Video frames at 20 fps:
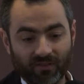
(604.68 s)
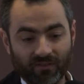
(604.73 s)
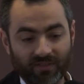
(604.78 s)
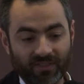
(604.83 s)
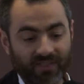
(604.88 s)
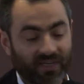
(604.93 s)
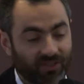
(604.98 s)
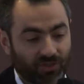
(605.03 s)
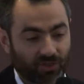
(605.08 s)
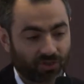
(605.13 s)

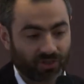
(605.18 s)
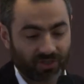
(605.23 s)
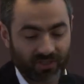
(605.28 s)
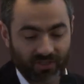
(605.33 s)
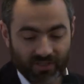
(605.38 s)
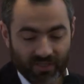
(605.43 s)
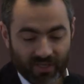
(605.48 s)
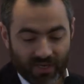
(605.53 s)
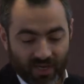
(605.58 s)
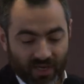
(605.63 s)

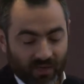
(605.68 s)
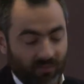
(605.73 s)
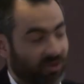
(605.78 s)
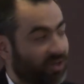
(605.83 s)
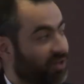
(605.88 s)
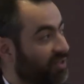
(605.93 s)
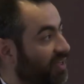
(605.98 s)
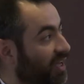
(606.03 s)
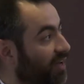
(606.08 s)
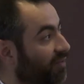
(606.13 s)
strategies,
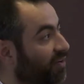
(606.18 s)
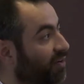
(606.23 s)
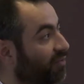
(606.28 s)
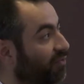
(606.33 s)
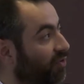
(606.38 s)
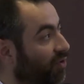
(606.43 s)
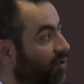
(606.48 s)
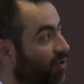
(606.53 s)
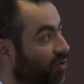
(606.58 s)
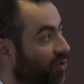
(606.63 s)
because every
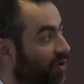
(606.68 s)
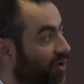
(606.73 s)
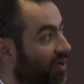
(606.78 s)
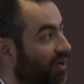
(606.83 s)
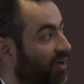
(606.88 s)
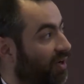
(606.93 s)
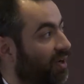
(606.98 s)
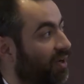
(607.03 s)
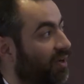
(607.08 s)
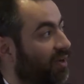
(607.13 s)

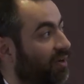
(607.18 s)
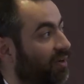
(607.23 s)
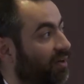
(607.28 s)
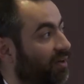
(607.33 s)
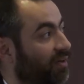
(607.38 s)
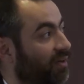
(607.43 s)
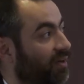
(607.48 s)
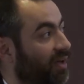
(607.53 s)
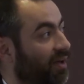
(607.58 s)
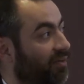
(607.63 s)
floor,
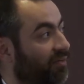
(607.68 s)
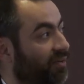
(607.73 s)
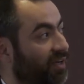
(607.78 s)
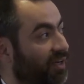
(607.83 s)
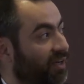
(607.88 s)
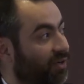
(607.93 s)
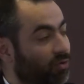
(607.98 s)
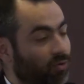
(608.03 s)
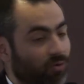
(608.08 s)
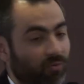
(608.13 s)

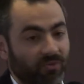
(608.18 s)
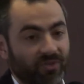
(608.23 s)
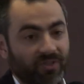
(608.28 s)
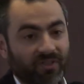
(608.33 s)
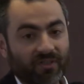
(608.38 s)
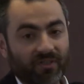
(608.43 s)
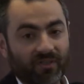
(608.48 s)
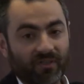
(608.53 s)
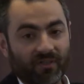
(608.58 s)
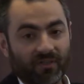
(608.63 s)
every
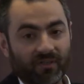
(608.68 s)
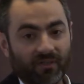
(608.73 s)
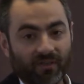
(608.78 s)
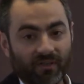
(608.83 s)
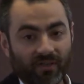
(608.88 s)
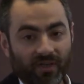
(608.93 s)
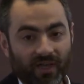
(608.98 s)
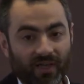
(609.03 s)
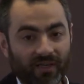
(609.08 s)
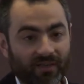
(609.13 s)
rooms
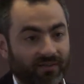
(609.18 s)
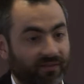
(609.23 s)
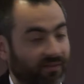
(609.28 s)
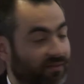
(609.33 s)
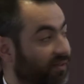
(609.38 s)
had